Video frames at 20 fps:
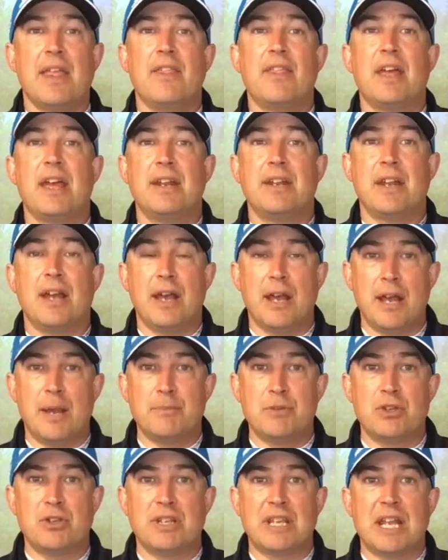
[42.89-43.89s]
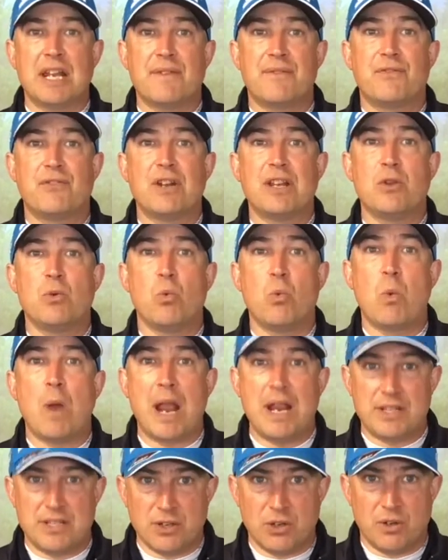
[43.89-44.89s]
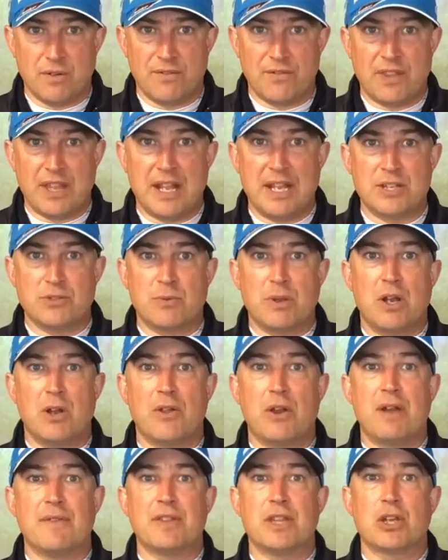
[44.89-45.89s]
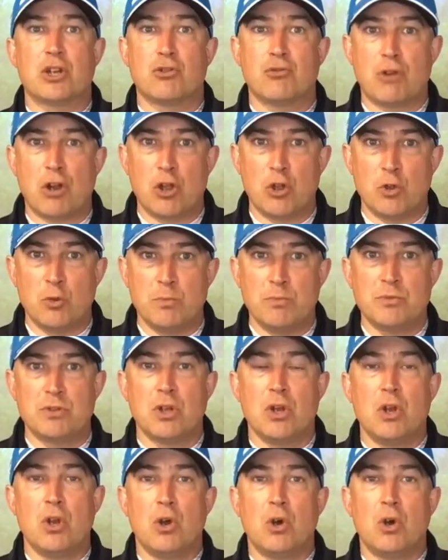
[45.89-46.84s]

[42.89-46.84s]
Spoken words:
then you can get a free wedge off that as well, either the chromed